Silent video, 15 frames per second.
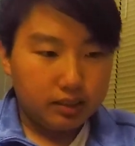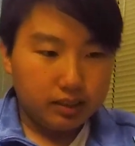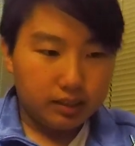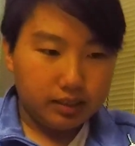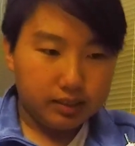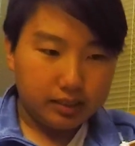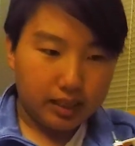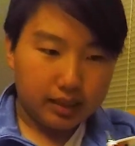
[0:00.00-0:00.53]

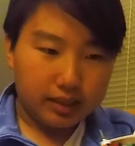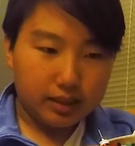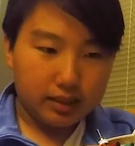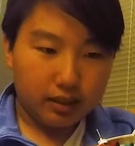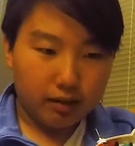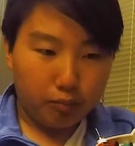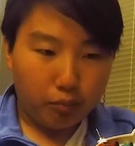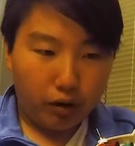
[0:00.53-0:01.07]
is that
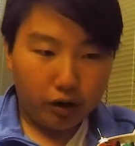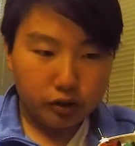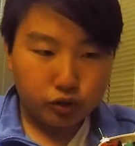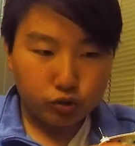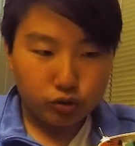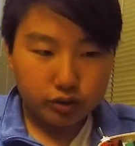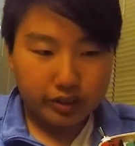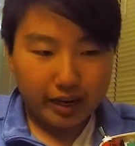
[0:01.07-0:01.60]
the
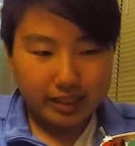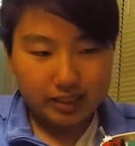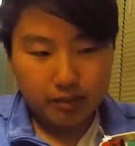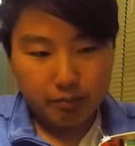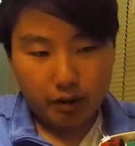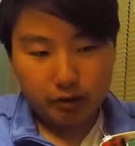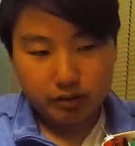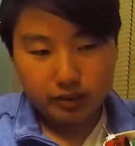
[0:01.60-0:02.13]
module is
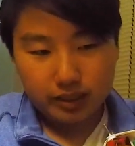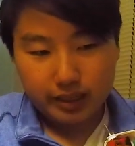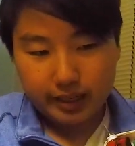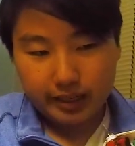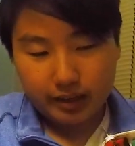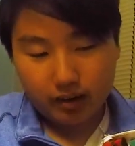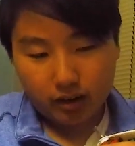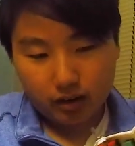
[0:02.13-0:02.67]
actually mounted
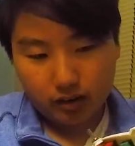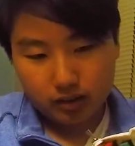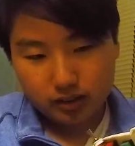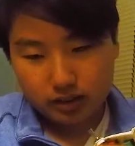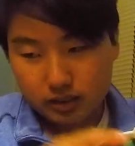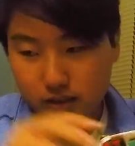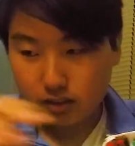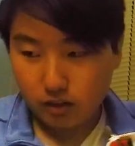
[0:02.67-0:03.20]
here.
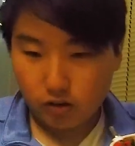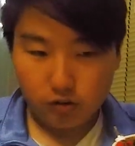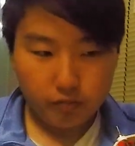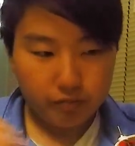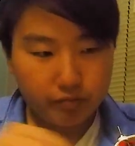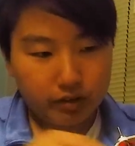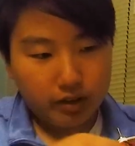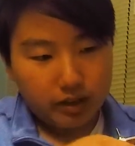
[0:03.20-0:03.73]

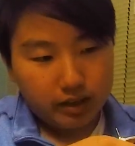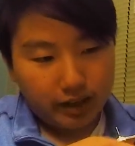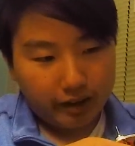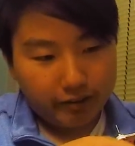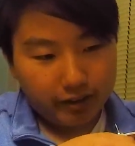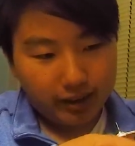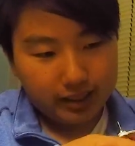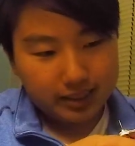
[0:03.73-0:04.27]
So
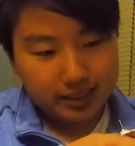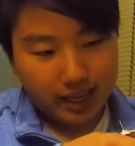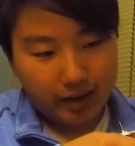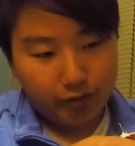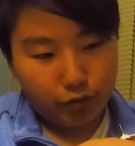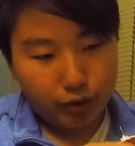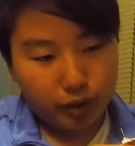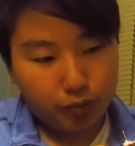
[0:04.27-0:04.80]
I feel like this is
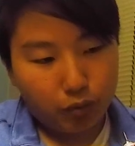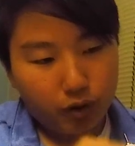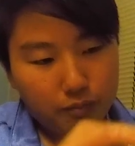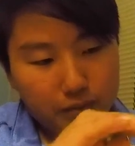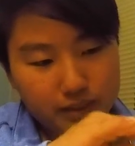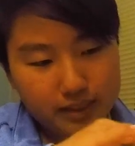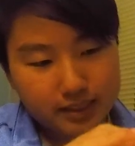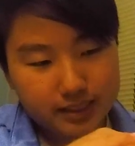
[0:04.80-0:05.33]
kind of a weak point
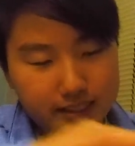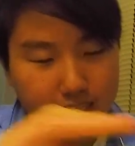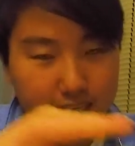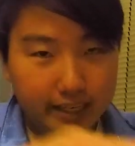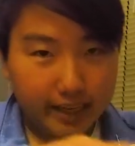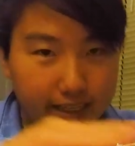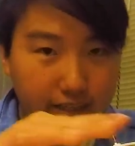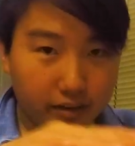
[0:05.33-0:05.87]
because it's
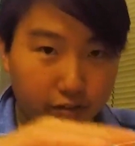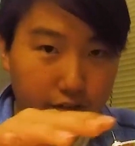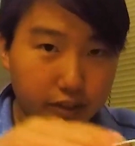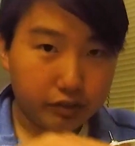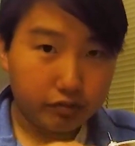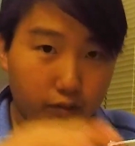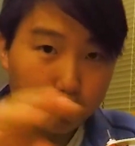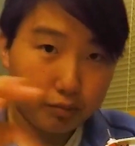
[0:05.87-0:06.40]
sticking 90
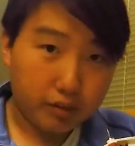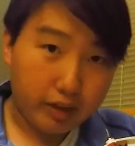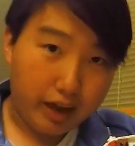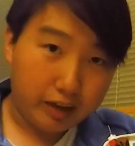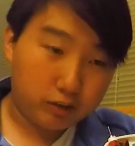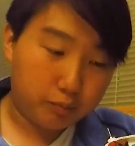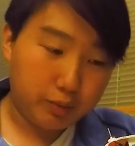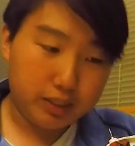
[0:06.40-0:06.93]
degrees from the
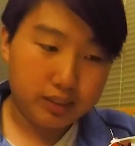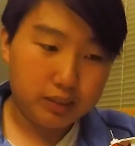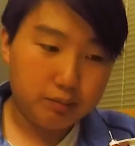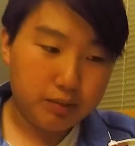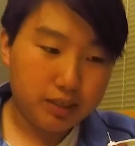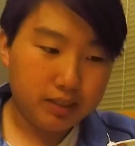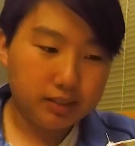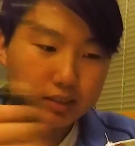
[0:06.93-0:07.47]
actual
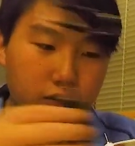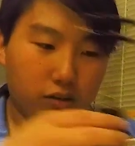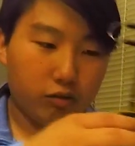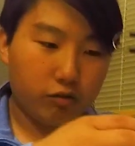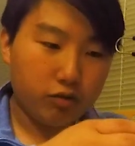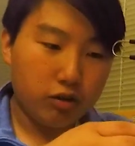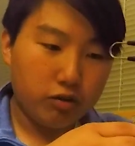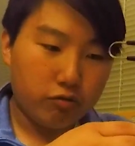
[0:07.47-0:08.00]
PCB.
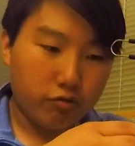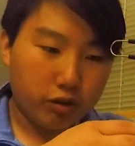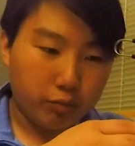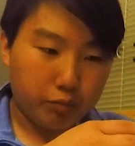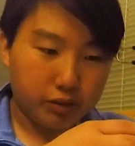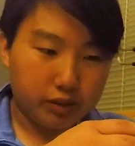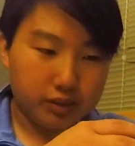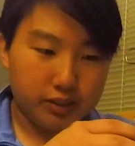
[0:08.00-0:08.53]
So when
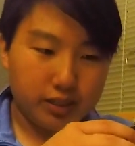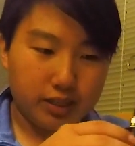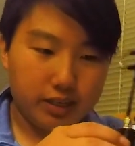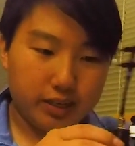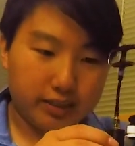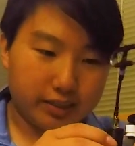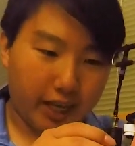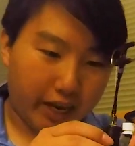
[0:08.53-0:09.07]
you put this
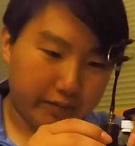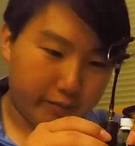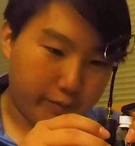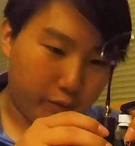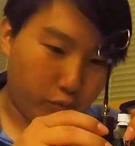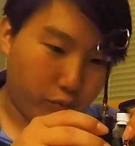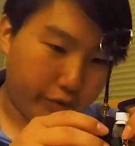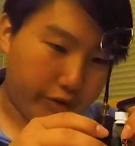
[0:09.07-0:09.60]
in, it's kind of a
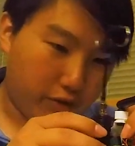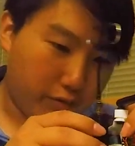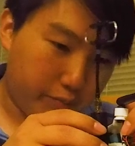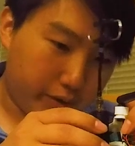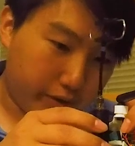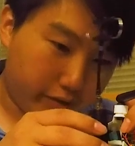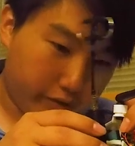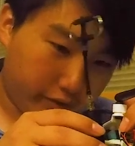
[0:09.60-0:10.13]
bit weird
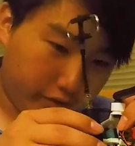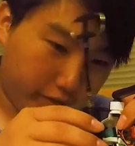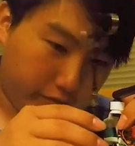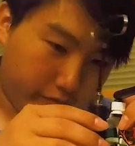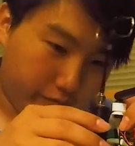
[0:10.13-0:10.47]
because uh,